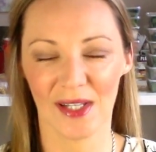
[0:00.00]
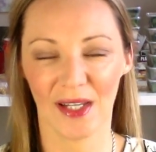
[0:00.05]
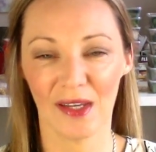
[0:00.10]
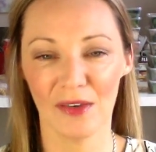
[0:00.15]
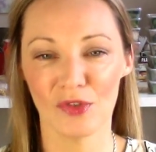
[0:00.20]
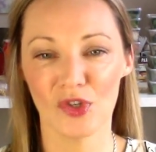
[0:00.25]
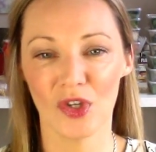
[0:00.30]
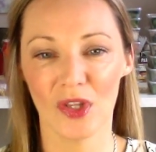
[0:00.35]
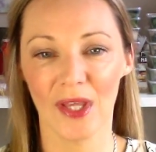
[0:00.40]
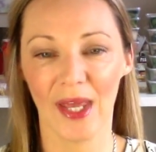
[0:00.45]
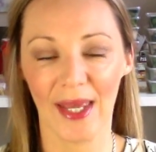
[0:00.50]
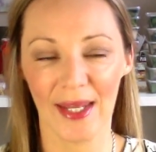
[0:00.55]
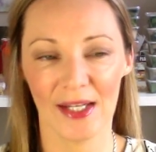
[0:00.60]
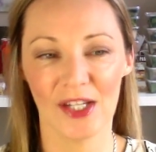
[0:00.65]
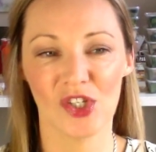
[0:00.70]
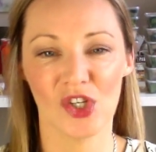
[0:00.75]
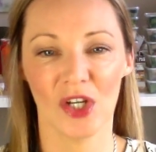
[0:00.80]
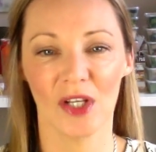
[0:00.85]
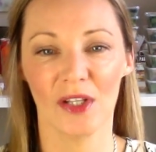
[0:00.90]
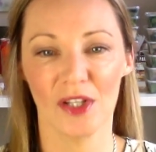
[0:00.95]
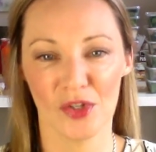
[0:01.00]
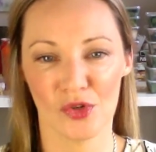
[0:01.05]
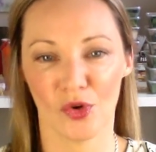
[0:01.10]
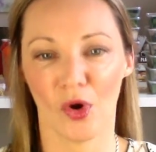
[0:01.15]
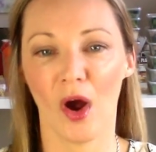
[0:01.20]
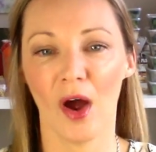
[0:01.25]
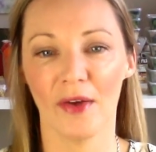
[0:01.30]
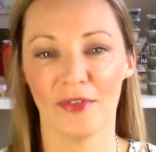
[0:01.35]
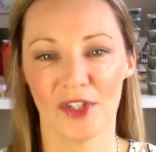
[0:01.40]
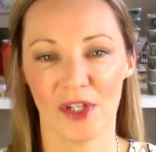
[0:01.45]
It gives you the energy and the
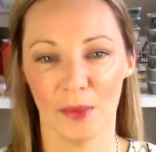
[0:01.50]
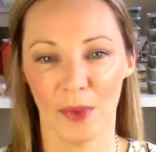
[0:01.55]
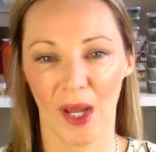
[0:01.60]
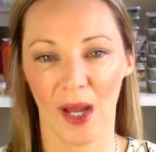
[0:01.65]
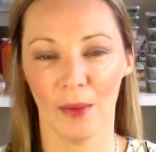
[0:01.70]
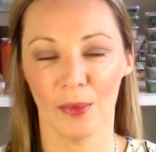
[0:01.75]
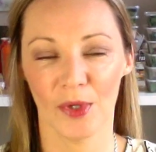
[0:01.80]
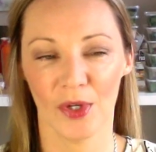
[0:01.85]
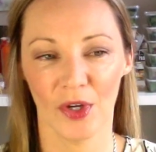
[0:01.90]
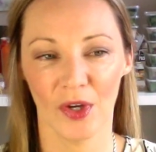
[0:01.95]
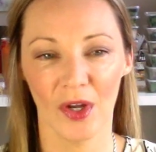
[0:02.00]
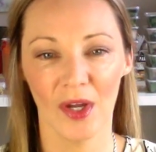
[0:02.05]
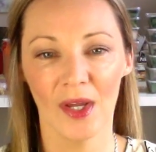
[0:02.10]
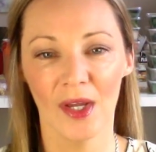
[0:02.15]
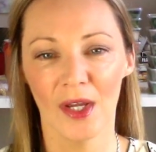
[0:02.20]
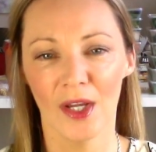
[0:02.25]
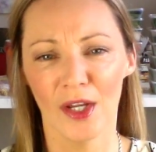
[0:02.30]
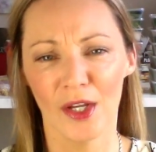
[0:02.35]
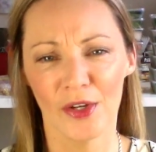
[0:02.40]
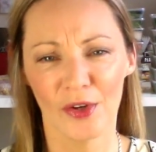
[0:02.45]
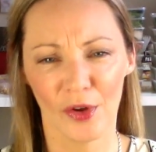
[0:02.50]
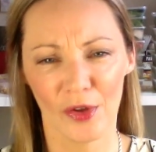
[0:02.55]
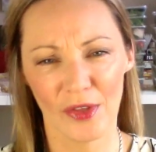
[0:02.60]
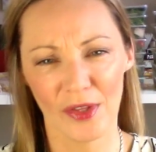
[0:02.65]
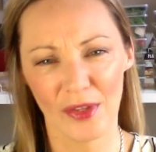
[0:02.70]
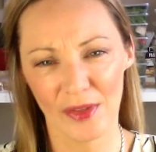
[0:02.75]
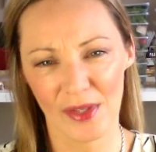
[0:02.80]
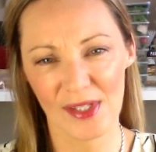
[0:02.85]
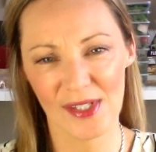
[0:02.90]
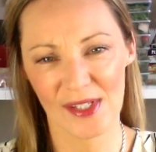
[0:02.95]
drive to be able to,
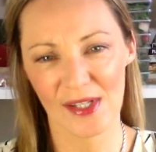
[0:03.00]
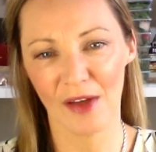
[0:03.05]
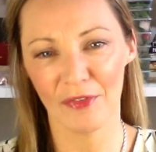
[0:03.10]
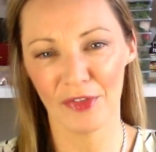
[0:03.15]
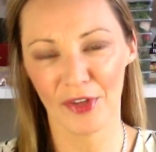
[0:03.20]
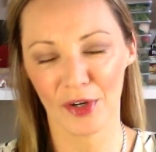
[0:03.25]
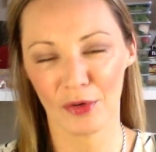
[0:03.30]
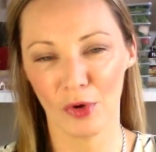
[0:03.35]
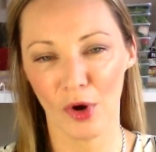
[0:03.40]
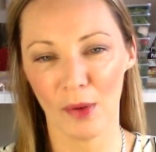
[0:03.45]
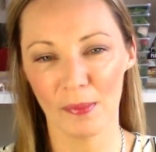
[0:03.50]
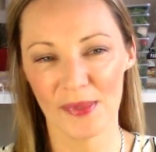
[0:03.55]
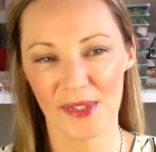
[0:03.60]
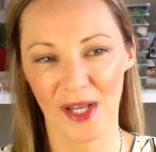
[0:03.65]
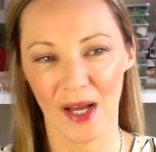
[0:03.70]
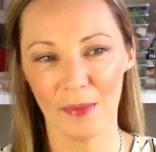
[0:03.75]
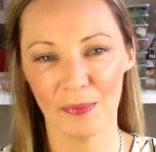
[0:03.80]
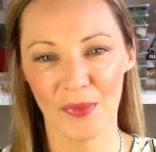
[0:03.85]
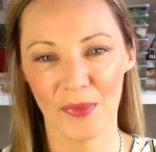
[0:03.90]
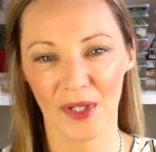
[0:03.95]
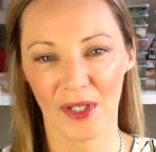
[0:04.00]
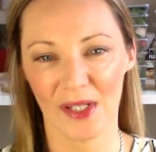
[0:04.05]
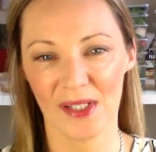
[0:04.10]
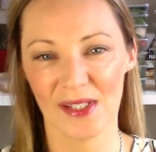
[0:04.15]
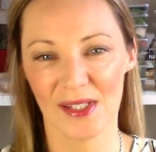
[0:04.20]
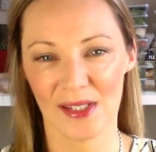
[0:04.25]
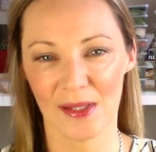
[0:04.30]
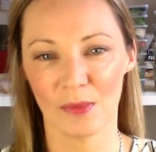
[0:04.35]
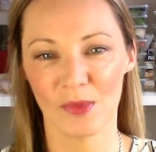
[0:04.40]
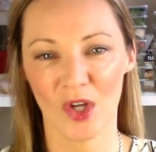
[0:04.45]
the stuff that crops up that can
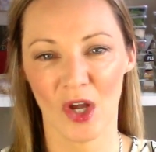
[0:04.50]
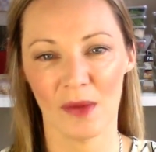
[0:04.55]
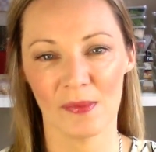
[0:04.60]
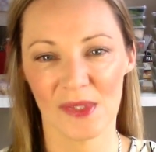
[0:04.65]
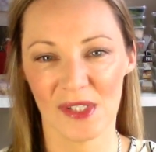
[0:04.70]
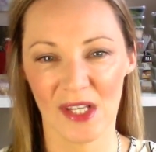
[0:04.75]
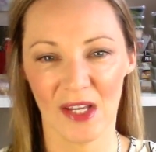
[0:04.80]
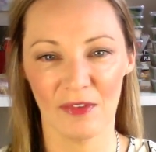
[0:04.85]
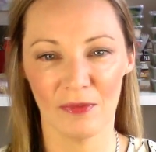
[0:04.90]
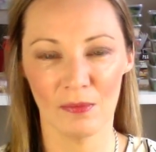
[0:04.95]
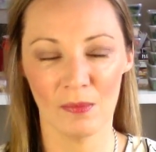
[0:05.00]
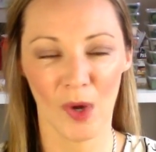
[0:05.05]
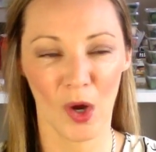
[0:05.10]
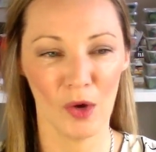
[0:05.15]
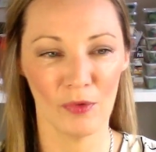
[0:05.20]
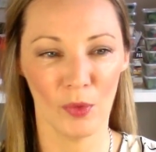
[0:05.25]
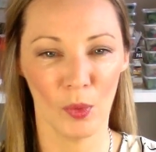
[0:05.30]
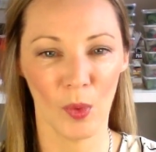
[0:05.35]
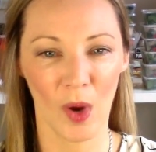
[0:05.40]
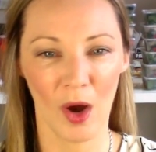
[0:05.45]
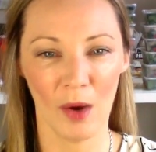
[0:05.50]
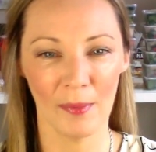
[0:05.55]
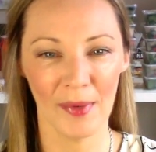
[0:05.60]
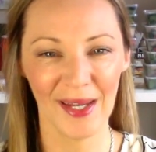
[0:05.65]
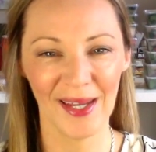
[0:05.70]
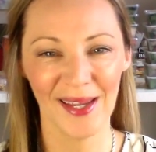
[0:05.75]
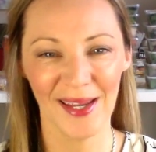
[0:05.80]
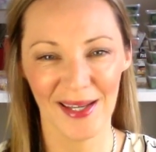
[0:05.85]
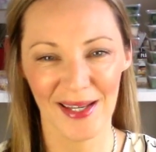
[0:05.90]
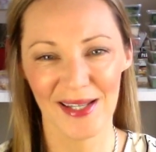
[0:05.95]
sometimes seem
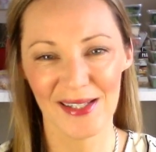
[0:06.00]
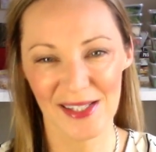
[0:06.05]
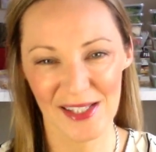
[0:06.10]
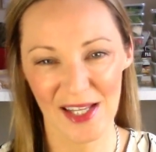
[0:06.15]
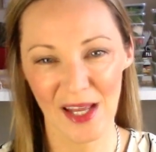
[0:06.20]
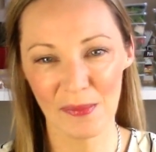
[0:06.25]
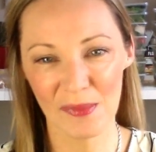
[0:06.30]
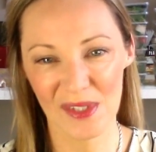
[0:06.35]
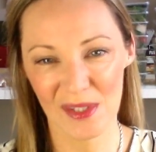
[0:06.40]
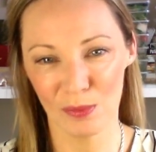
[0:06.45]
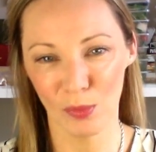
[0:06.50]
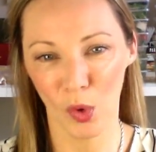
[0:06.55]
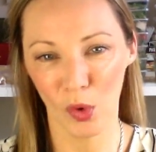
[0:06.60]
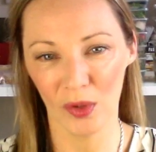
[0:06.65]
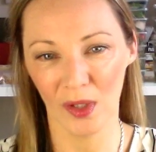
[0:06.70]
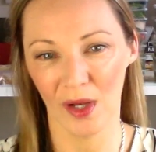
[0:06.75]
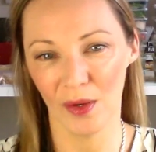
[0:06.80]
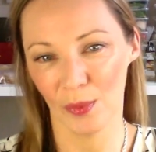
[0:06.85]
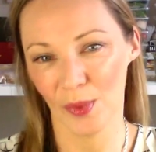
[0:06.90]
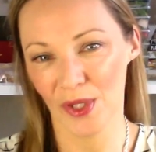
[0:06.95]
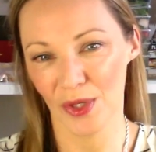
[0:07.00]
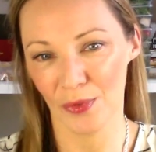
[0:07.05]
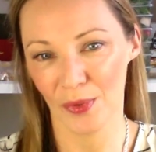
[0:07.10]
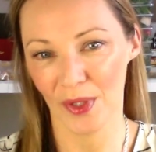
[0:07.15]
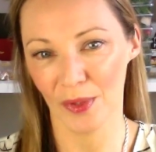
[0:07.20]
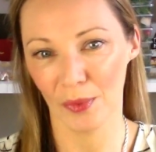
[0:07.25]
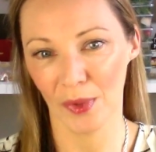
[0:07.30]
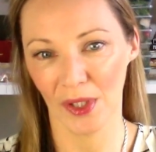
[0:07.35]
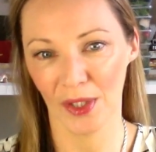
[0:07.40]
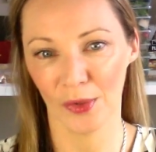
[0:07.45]
overwhelming, it seems smaller when you're
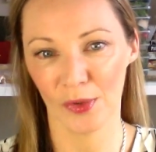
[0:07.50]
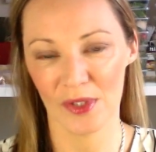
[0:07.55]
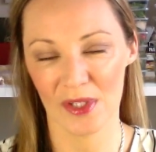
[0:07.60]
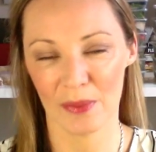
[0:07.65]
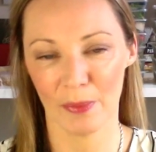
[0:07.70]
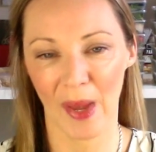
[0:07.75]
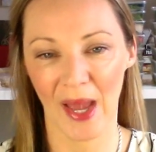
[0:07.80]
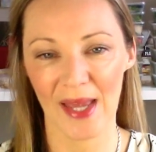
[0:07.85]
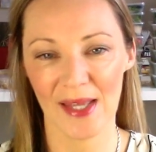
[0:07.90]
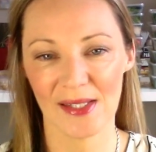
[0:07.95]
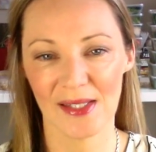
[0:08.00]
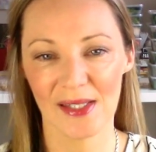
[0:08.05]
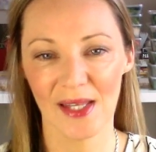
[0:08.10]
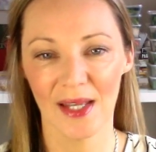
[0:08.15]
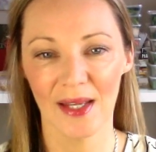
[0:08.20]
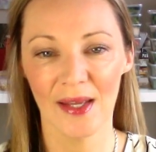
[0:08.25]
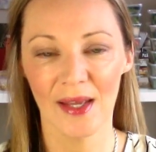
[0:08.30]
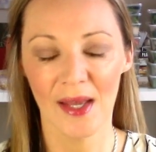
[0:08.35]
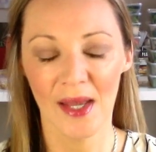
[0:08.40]
in a really good space.